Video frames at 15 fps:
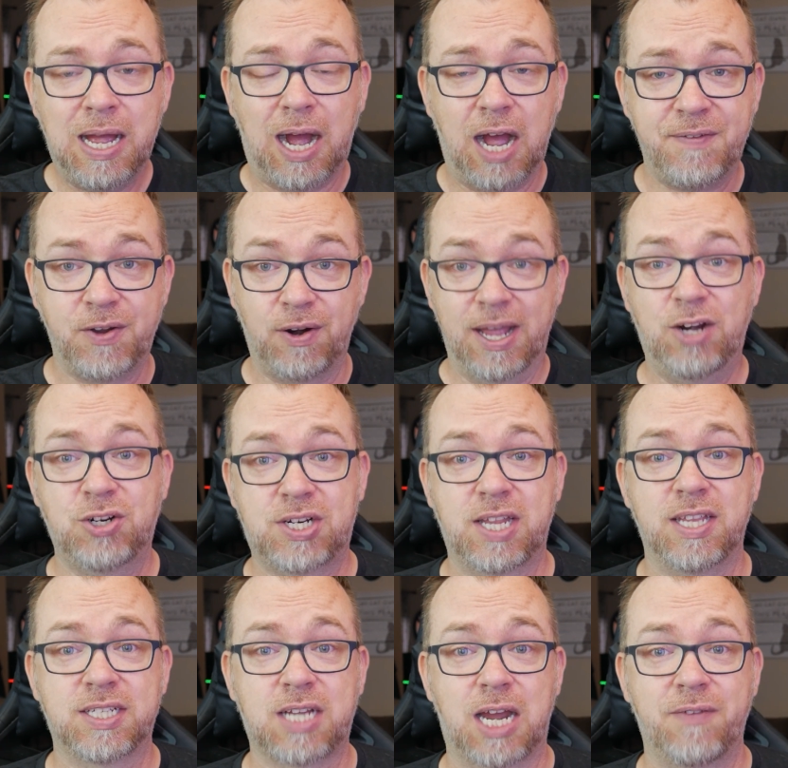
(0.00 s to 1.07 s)
Uh, if you're interested
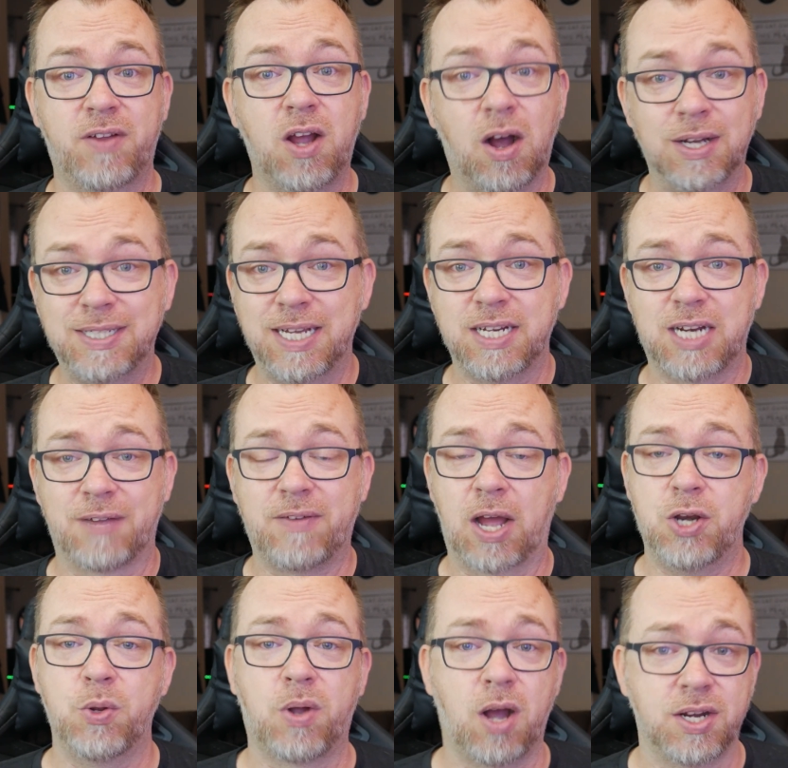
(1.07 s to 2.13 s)
in this kind of content, I've
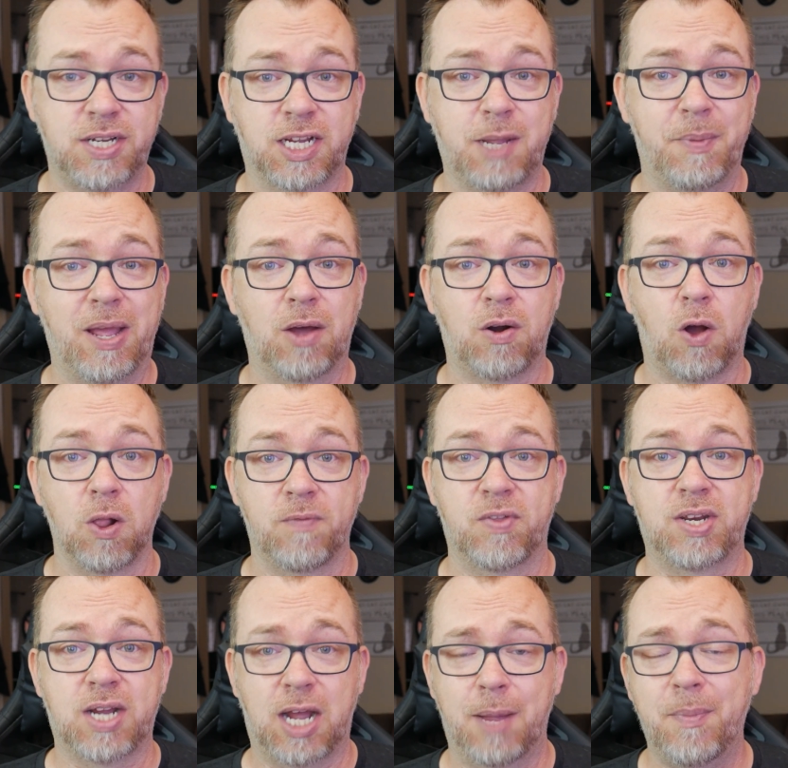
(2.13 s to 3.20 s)
got new content coming out all of
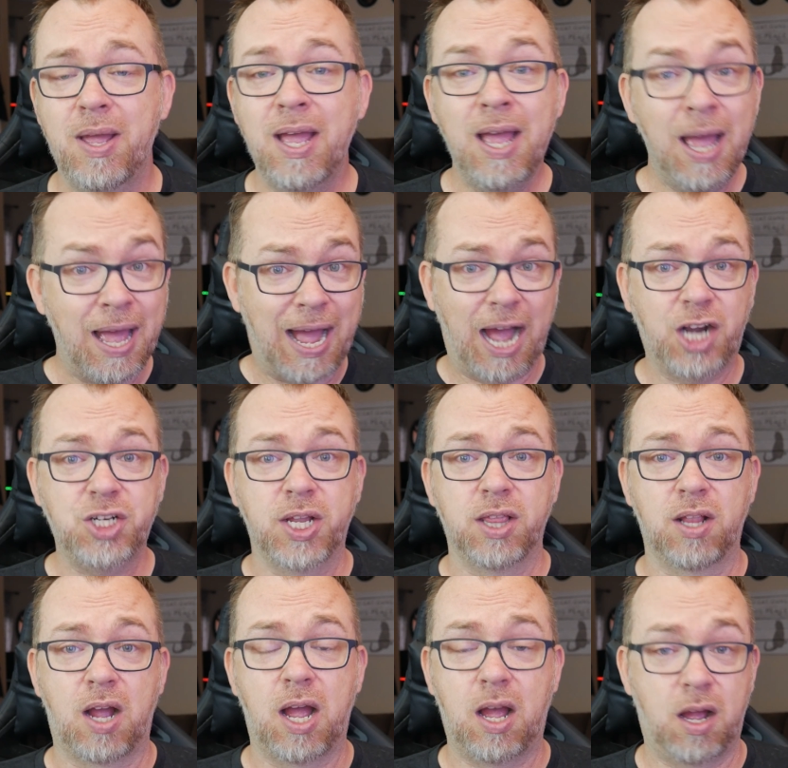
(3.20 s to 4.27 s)
the time.
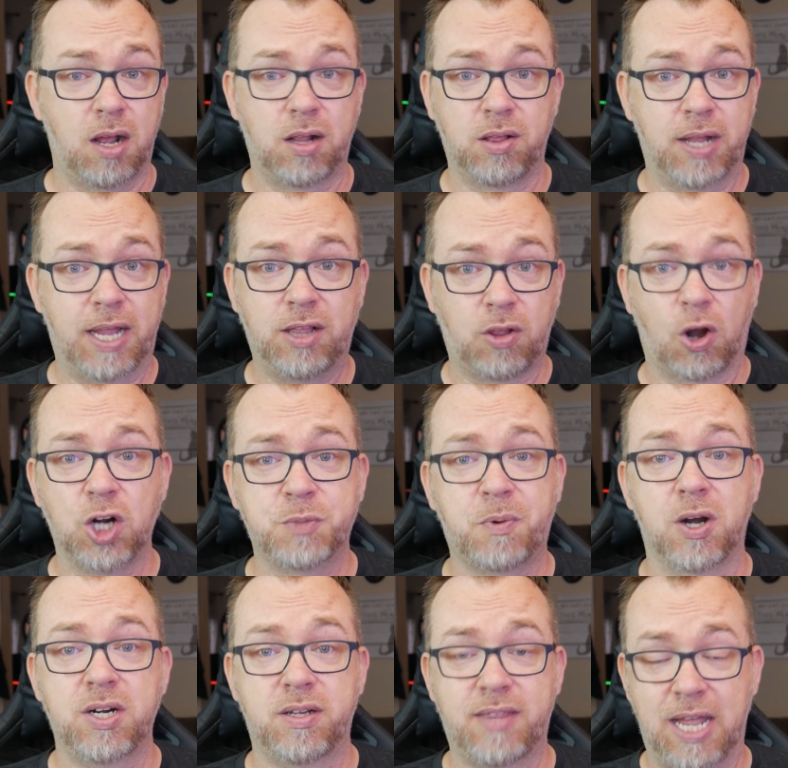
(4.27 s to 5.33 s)
Actually, uh, in large
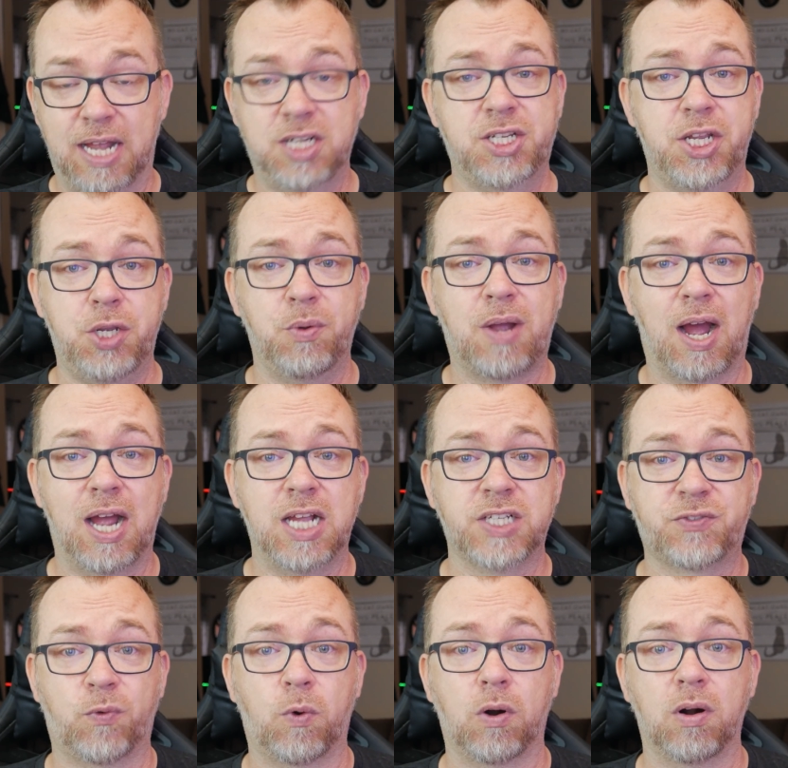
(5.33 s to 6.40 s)
part, thanks to you
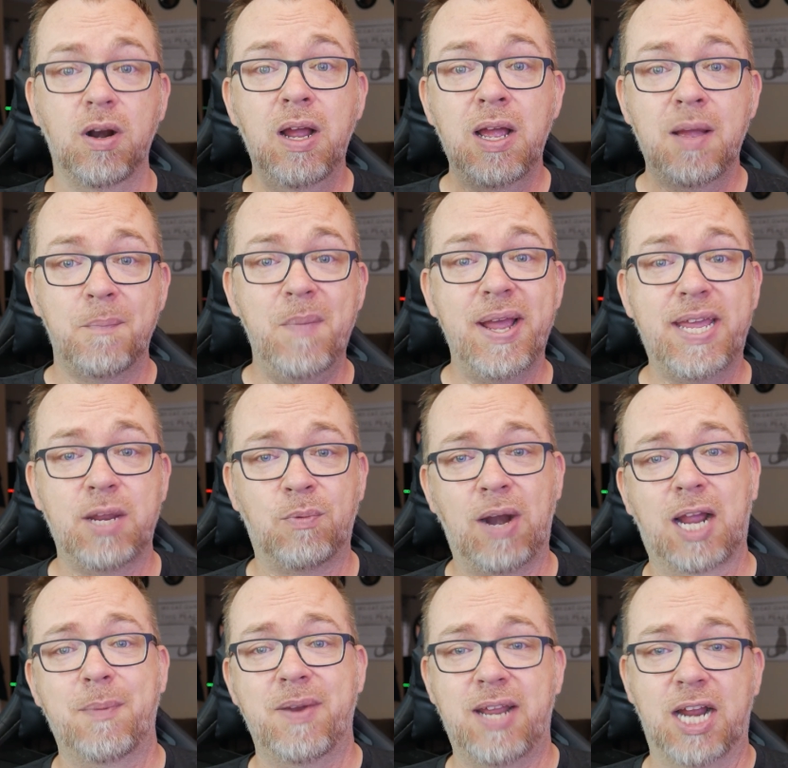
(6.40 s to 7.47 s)
guys for making
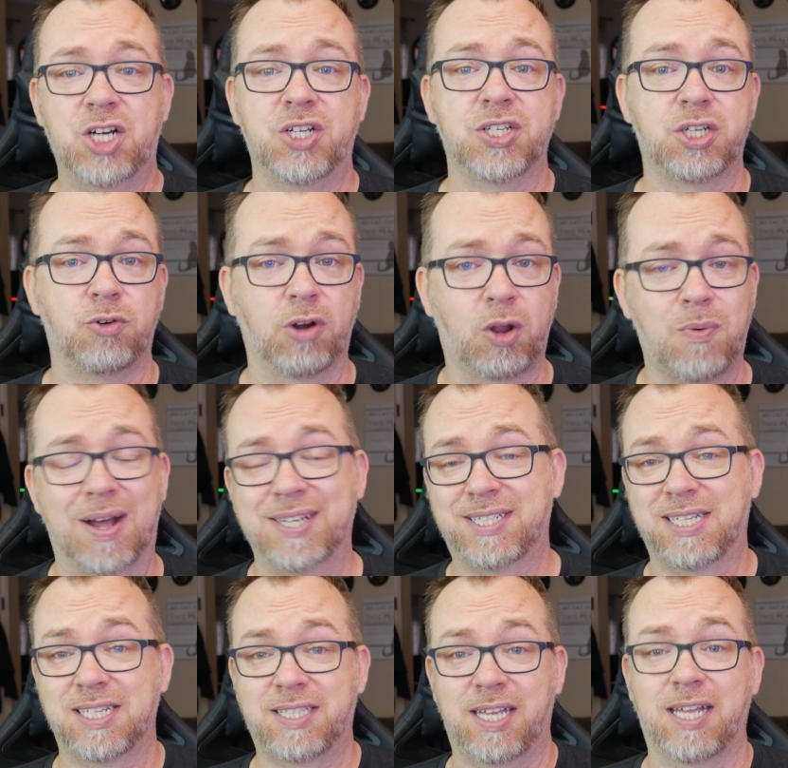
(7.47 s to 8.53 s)
recommendations and
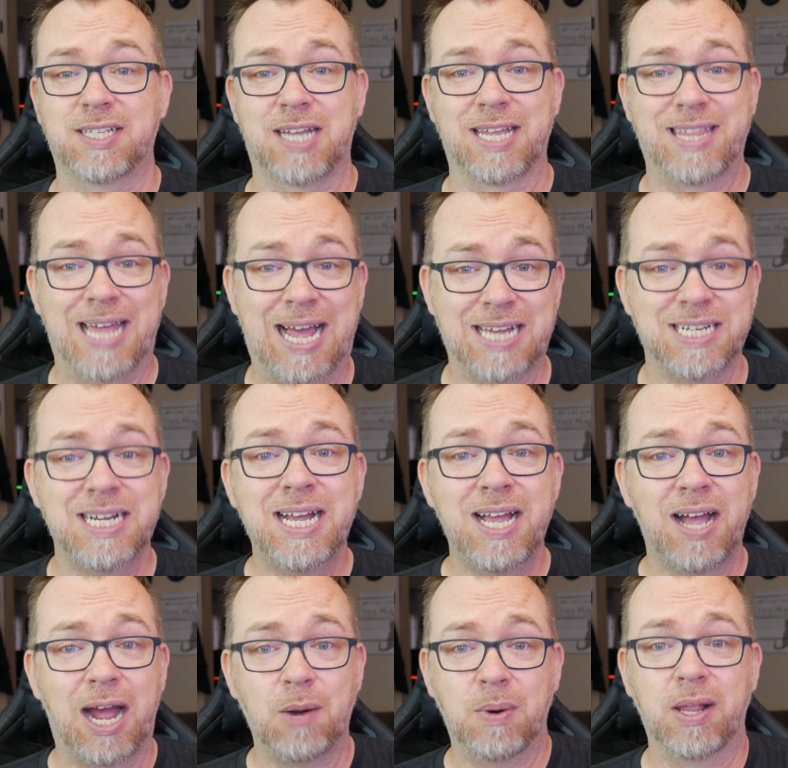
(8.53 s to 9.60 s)
requests and things like that.
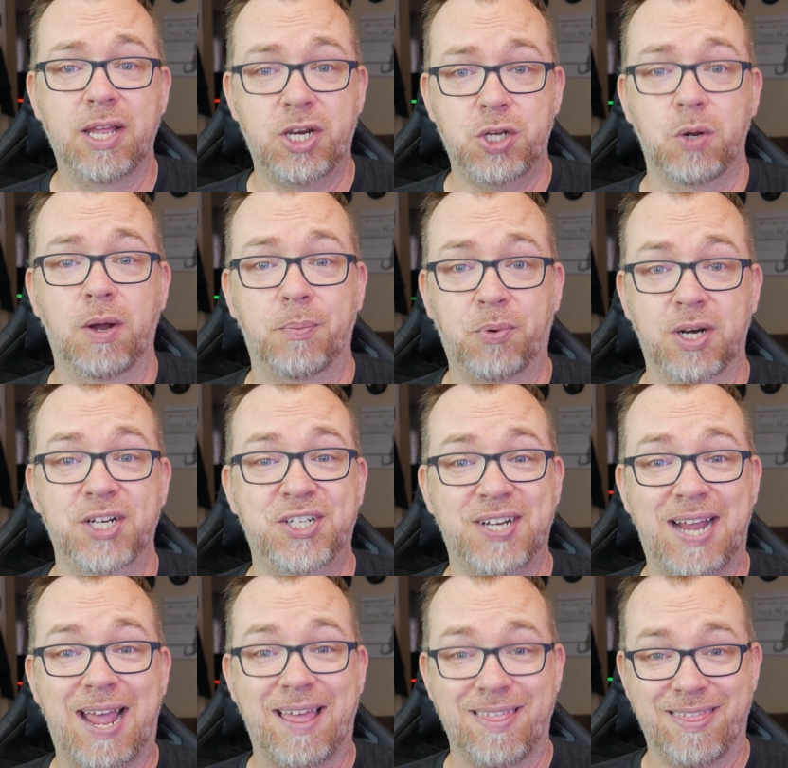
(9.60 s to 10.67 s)
I really do
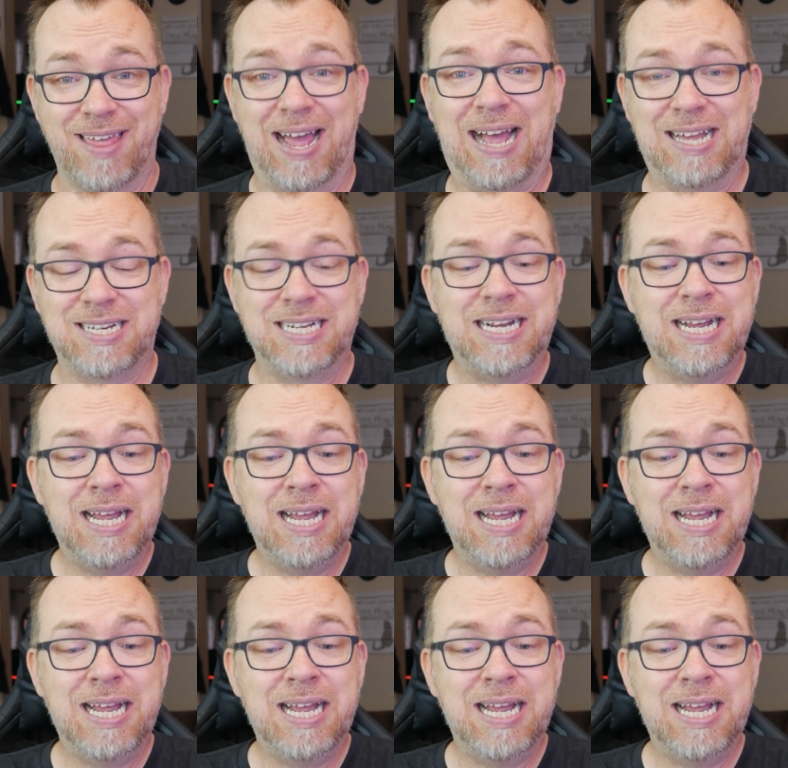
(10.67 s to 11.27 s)
appreciate that.